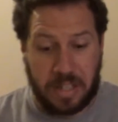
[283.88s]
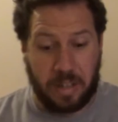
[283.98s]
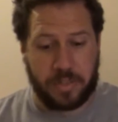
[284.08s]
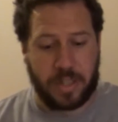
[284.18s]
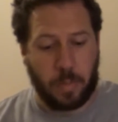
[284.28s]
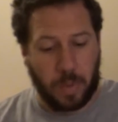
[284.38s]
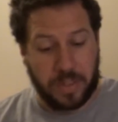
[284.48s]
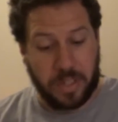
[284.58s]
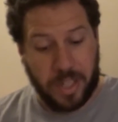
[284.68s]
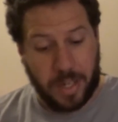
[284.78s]
enough, second one
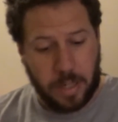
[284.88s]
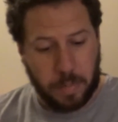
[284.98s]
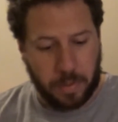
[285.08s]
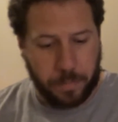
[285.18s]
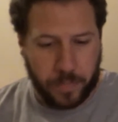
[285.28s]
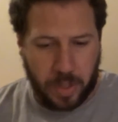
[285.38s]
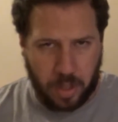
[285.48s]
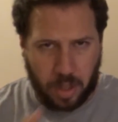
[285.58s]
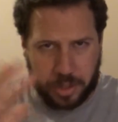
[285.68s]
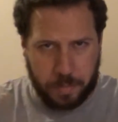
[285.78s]
today, but
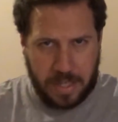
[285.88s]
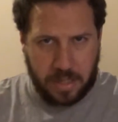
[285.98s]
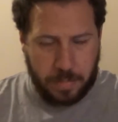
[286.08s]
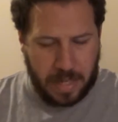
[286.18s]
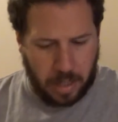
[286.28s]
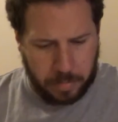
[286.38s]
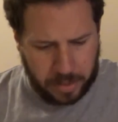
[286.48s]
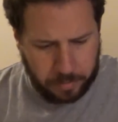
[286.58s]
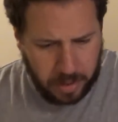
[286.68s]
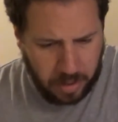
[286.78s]
I'll space them out a
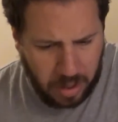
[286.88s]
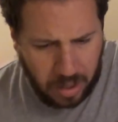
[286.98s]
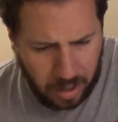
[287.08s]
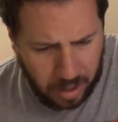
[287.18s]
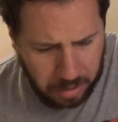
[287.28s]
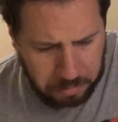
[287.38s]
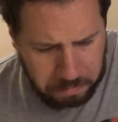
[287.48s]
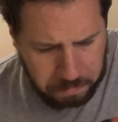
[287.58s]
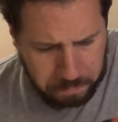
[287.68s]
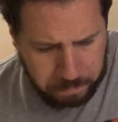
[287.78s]
bit.
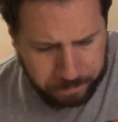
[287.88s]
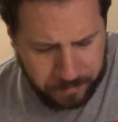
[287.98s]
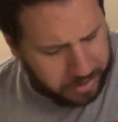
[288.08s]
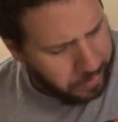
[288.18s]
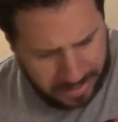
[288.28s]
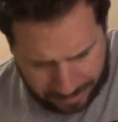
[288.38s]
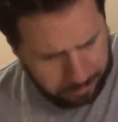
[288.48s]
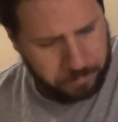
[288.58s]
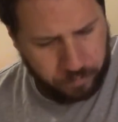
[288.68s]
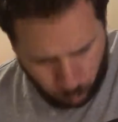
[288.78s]
So yeah,
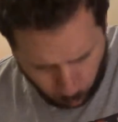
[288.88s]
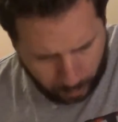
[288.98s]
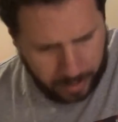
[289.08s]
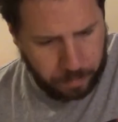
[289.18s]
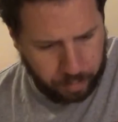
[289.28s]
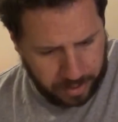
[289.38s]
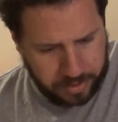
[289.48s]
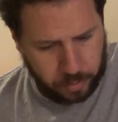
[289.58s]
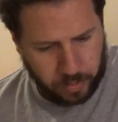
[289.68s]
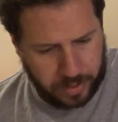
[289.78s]
well
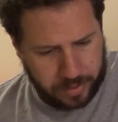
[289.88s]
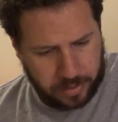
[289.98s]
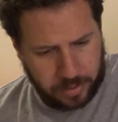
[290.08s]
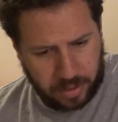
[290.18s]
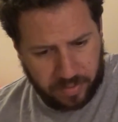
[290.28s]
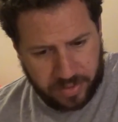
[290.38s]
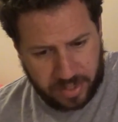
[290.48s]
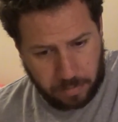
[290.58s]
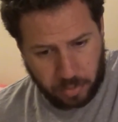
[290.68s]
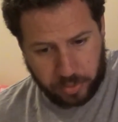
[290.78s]
impressed with this. If there's
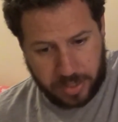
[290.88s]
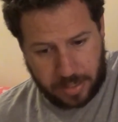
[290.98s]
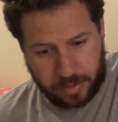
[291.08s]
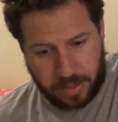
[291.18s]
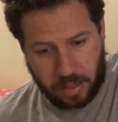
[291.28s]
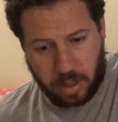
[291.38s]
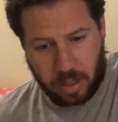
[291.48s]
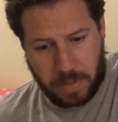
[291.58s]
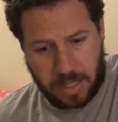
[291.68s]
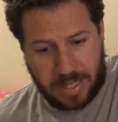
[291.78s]
any more down there, I'm going
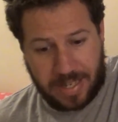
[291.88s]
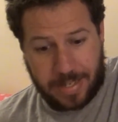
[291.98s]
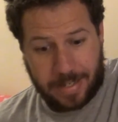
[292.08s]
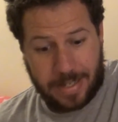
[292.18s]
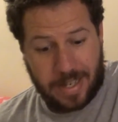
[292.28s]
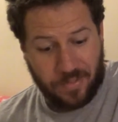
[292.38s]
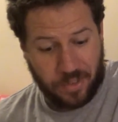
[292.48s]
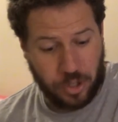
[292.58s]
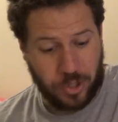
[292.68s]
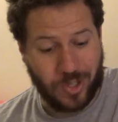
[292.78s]
to be getting it again
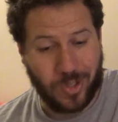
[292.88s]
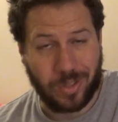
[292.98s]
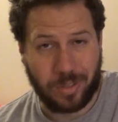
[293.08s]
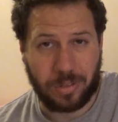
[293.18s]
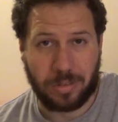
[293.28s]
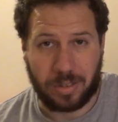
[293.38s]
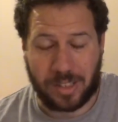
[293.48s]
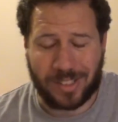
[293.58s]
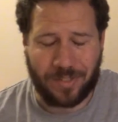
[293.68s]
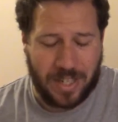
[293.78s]
for sure.
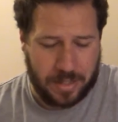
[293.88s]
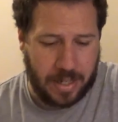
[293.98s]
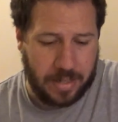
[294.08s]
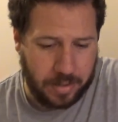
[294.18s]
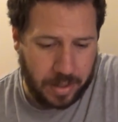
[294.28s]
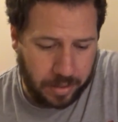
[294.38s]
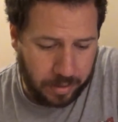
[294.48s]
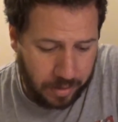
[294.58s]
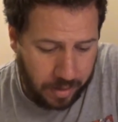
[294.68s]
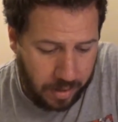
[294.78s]
It's fantastic.
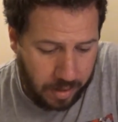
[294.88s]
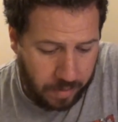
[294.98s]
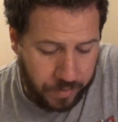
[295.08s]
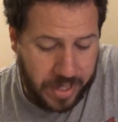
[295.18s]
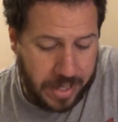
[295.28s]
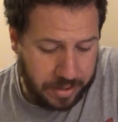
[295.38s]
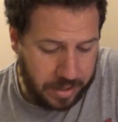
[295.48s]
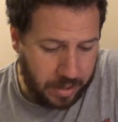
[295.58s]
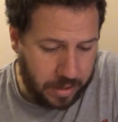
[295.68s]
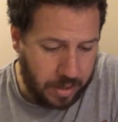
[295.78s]
10 out of
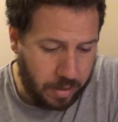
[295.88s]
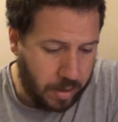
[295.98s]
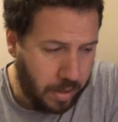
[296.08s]
10 then.